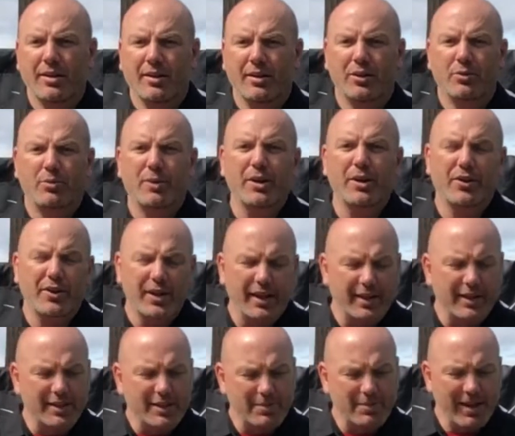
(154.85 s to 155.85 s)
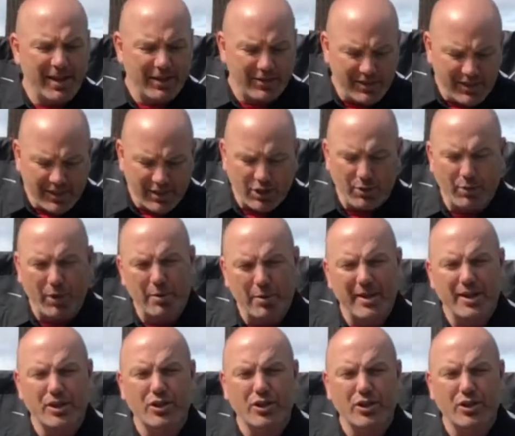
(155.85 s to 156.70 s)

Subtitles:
The real thing on the tomatoes is you want to make